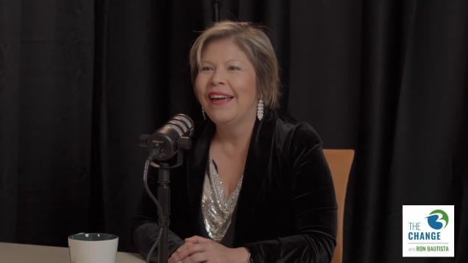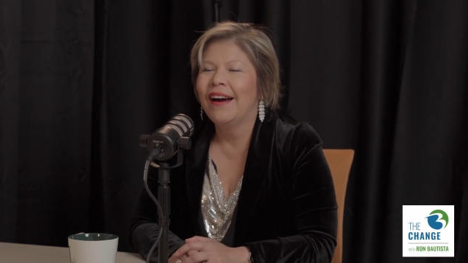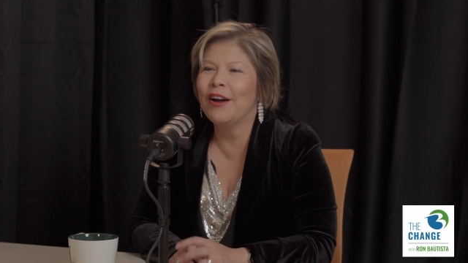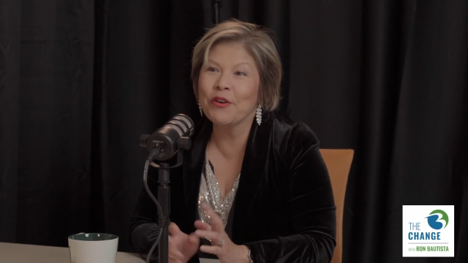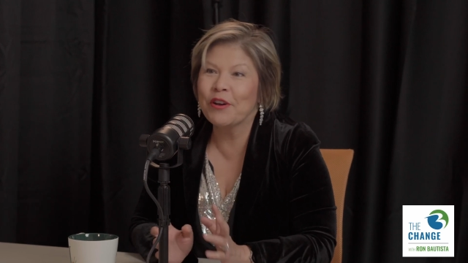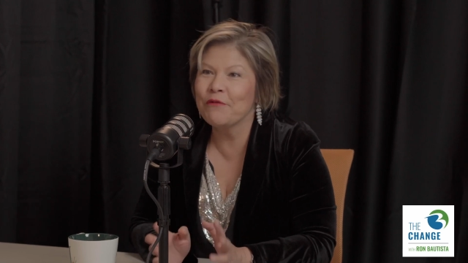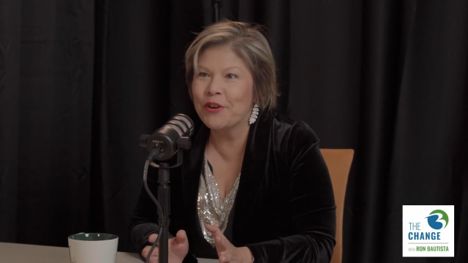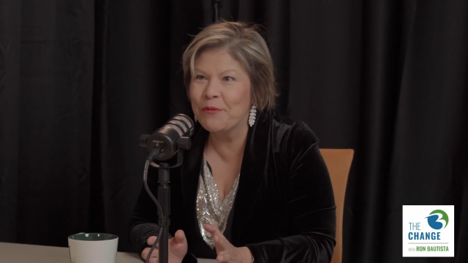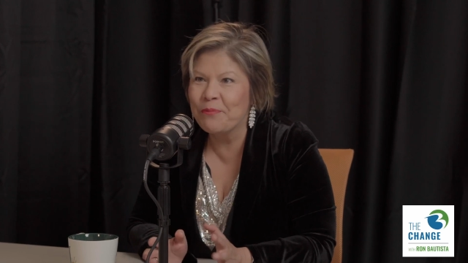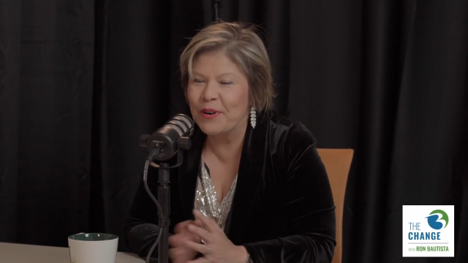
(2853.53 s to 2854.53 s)
or you can
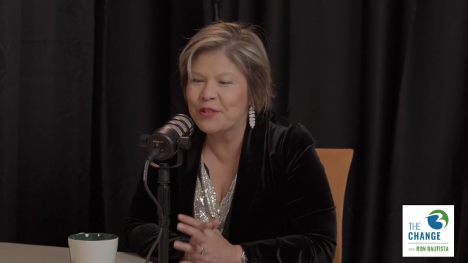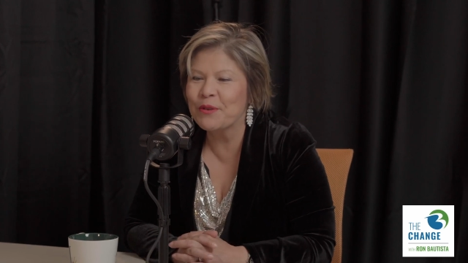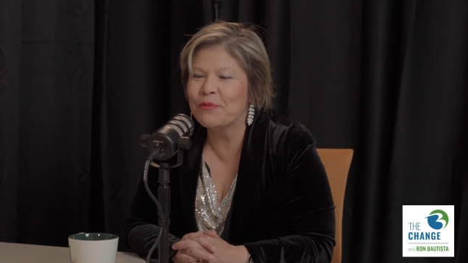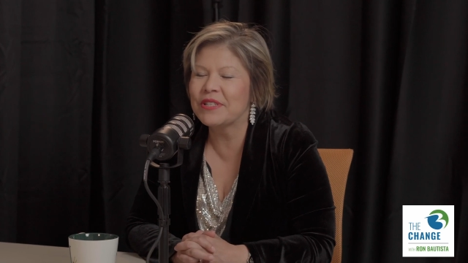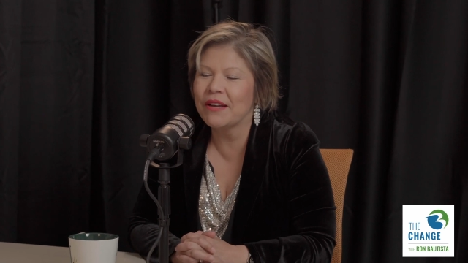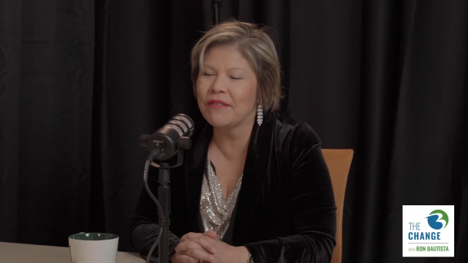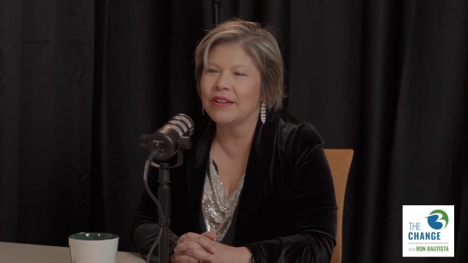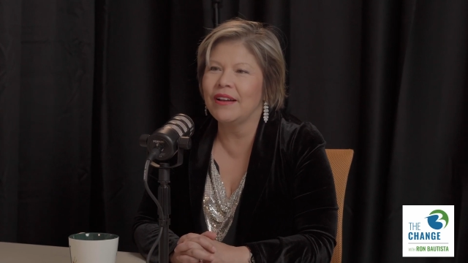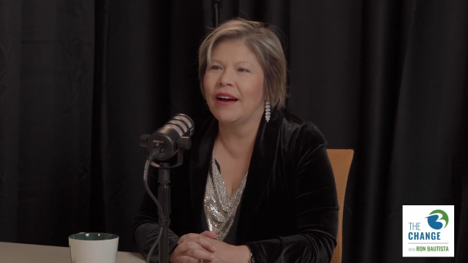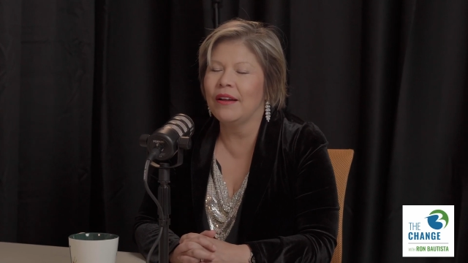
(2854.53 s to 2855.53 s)
vote in person,
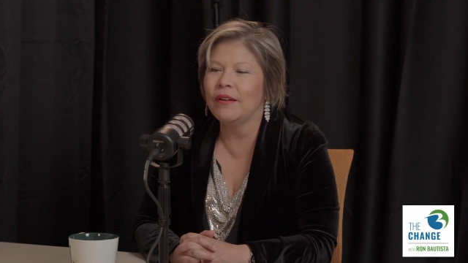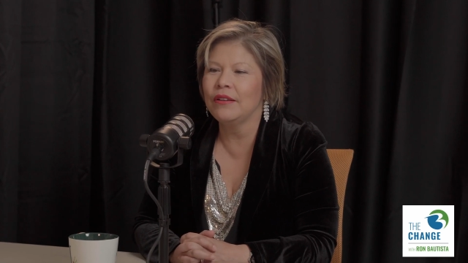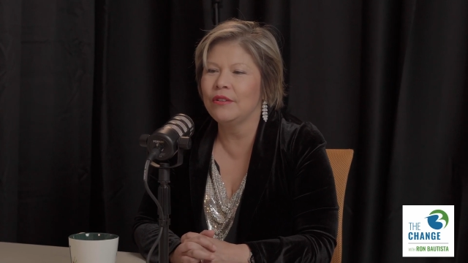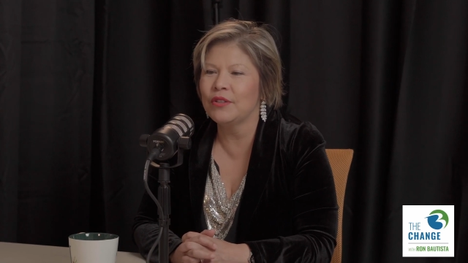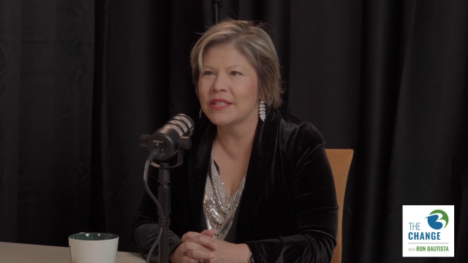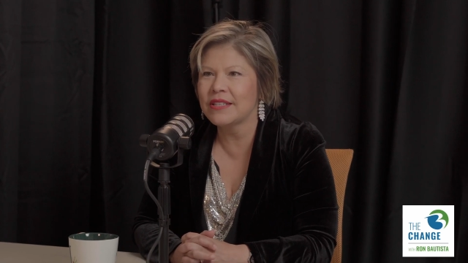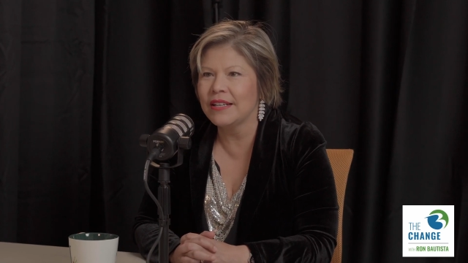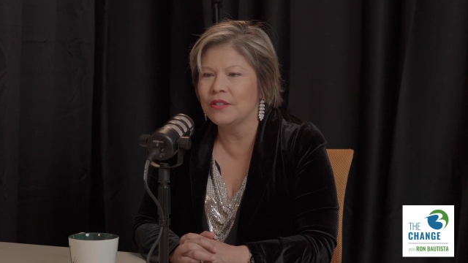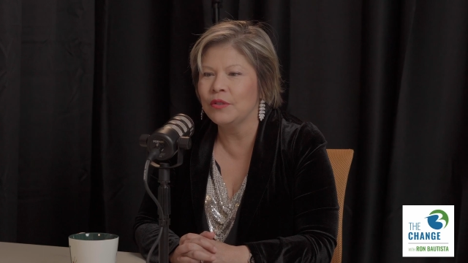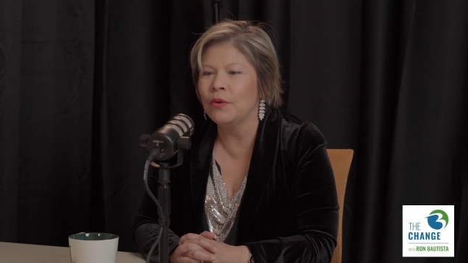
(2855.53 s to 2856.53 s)
whichever you
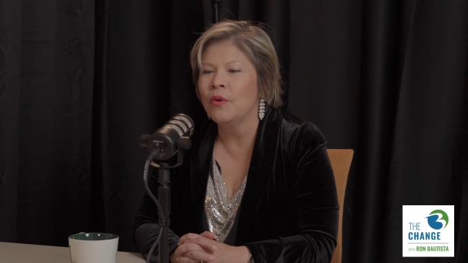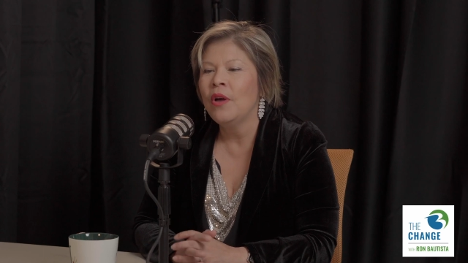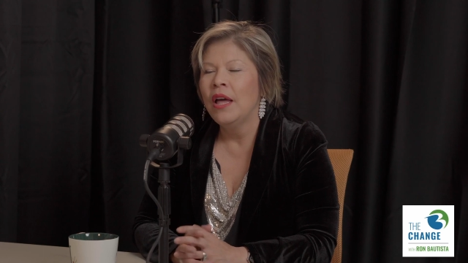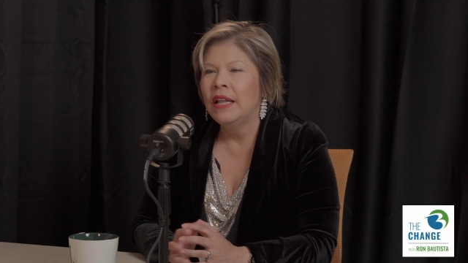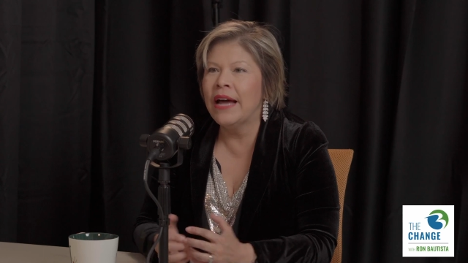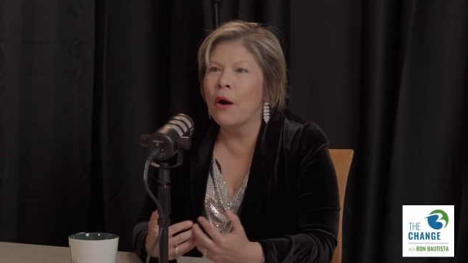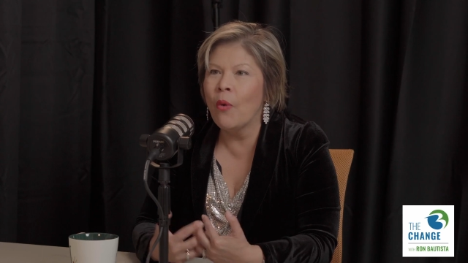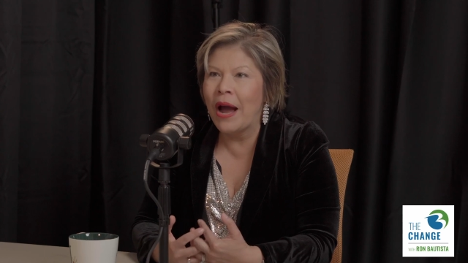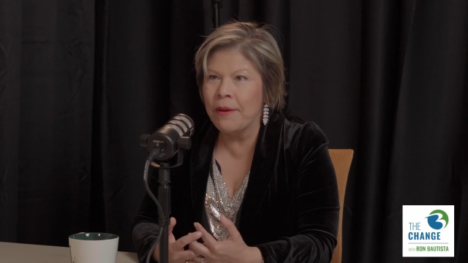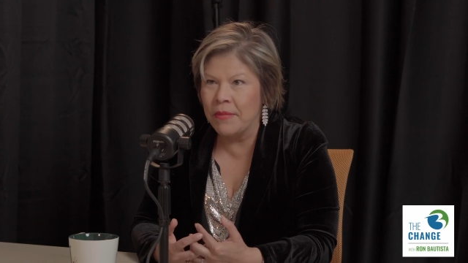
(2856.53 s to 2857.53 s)
decide to do. Now,
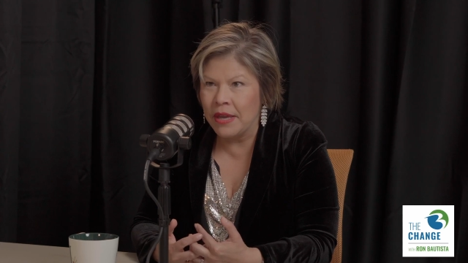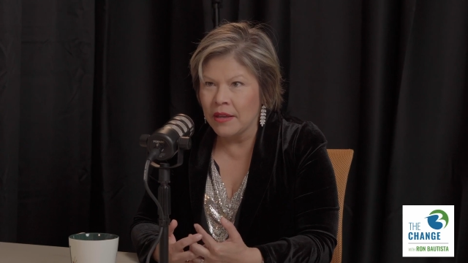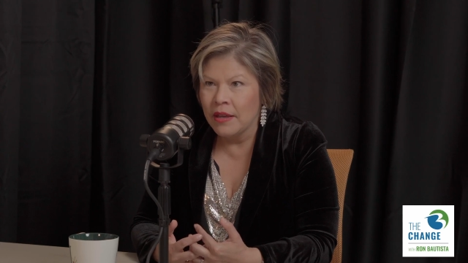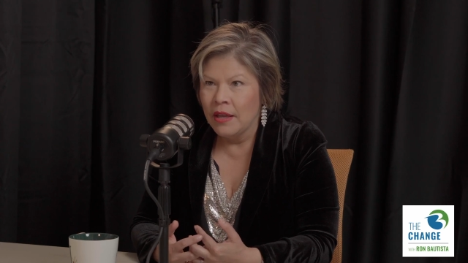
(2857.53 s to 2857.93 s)
why me?